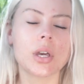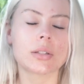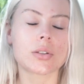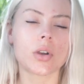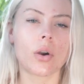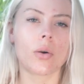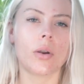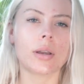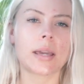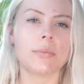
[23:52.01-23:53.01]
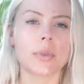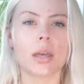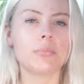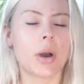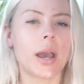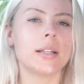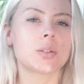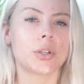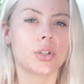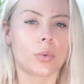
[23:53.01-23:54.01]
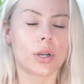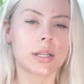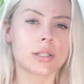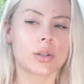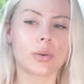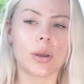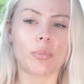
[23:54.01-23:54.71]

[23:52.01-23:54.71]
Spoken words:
So keep that in mind when you're wanting to